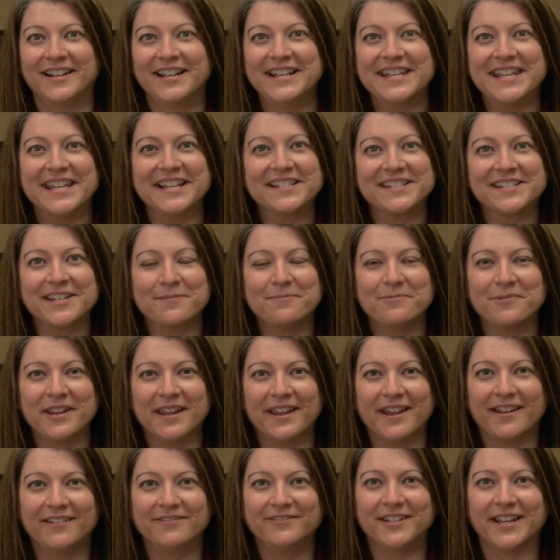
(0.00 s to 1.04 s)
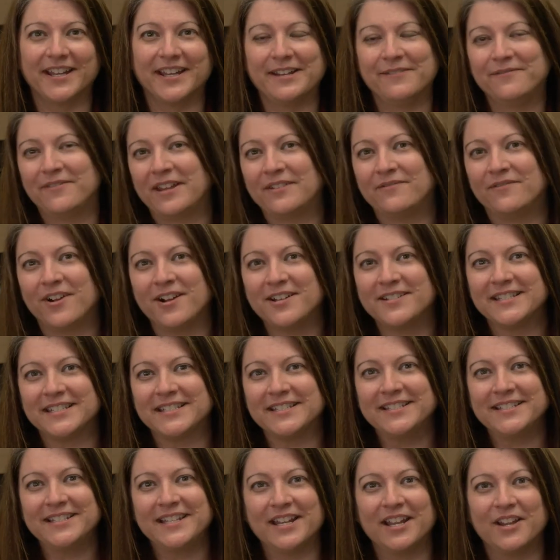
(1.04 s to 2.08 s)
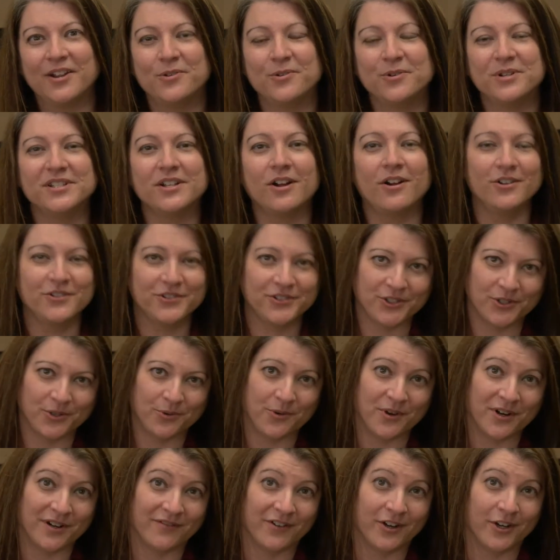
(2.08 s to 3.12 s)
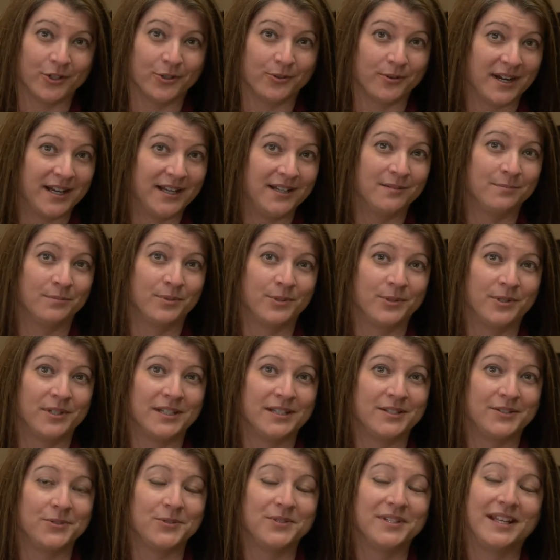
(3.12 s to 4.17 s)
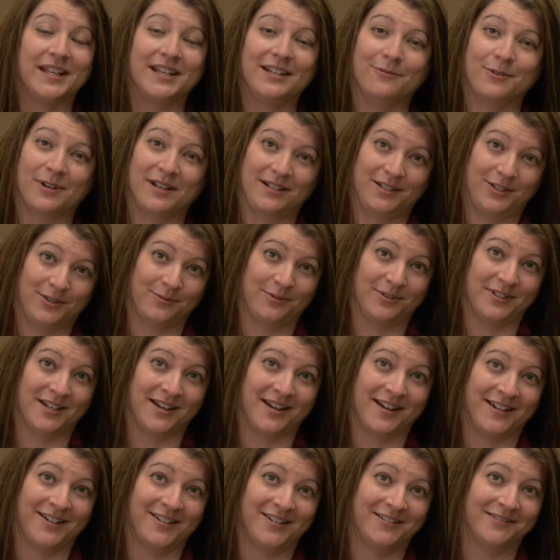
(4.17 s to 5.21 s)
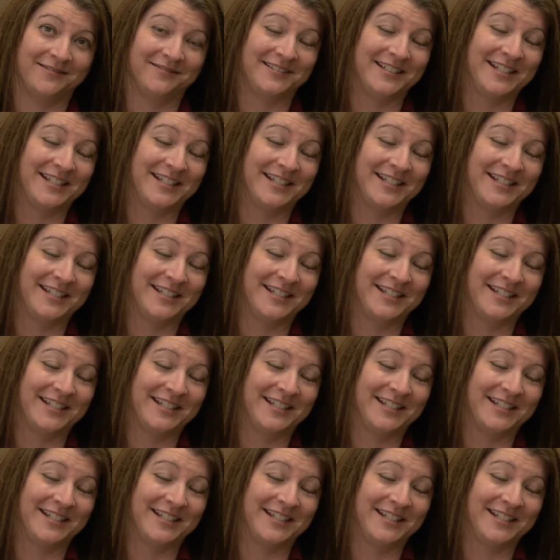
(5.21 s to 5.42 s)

Next up, we have Diane Van Fossen, who is also one of our great employees who's getting ready to retire.